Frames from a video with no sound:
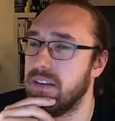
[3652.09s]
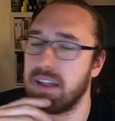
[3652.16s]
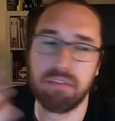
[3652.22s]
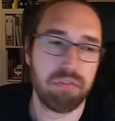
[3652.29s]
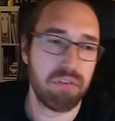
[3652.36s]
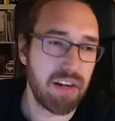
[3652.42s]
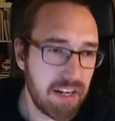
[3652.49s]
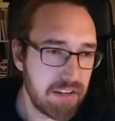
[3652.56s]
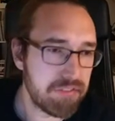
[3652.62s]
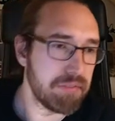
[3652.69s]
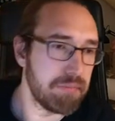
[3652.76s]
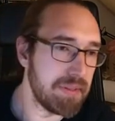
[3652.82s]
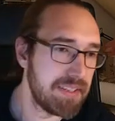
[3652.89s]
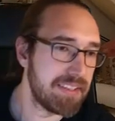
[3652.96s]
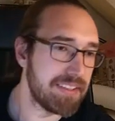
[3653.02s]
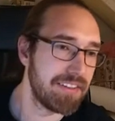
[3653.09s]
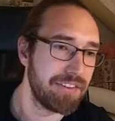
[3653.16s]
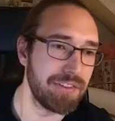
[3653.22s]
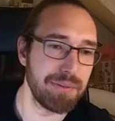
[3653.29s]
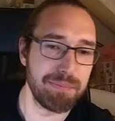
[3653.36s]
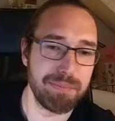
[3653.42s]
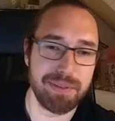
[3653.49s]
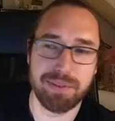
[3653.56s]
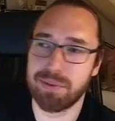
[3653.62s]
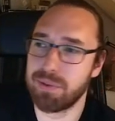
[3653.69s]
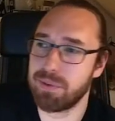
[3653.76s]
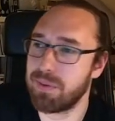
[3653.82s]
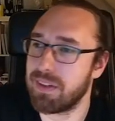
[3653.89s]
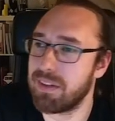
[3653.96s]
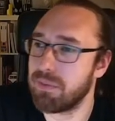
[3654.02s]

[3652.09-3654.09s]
yeah, for half a minute it should be true.